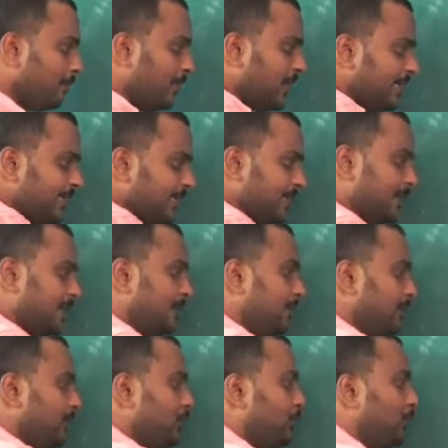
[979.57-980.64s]
But
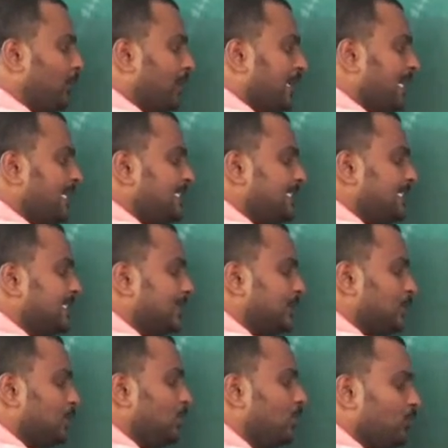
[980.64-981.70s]
to reach
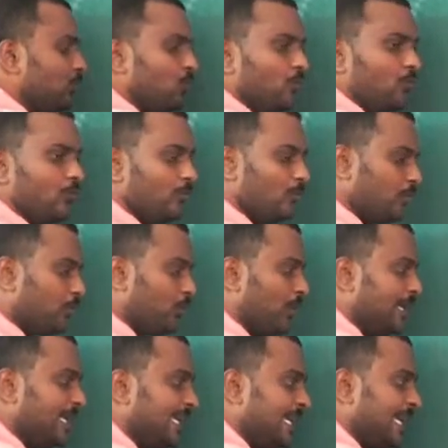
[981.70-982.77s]
to
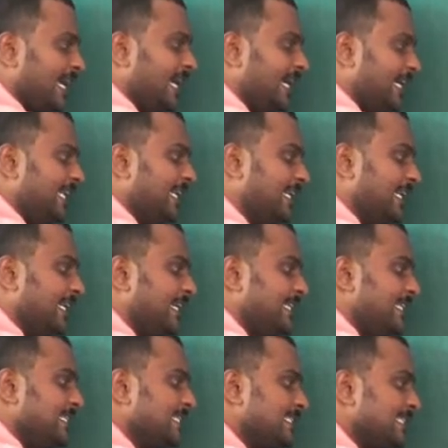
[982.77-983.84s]
28 degree